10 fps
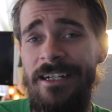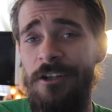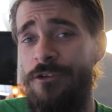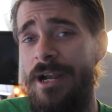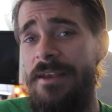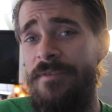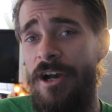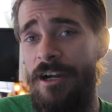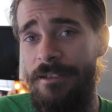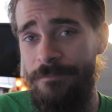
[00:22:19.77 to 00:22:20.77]
in your
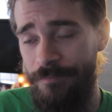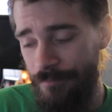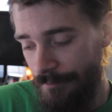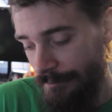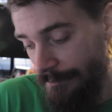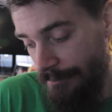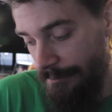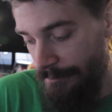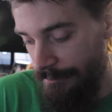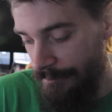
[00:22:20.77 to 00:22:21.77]
graveyard,
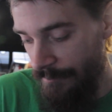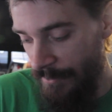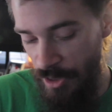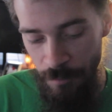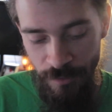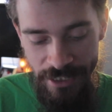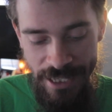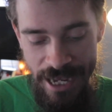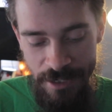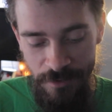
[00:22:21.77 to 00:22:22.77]
you play
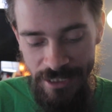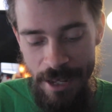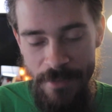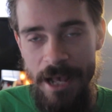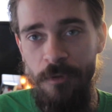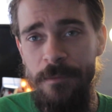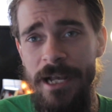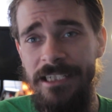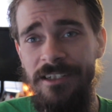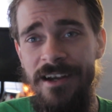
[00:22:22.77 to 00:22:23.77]
that, you bring that bad boy
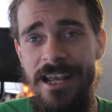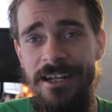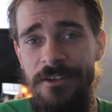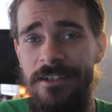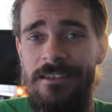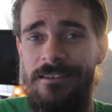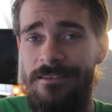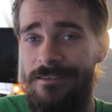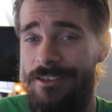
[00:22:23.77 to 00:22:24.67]
back to your hand, you can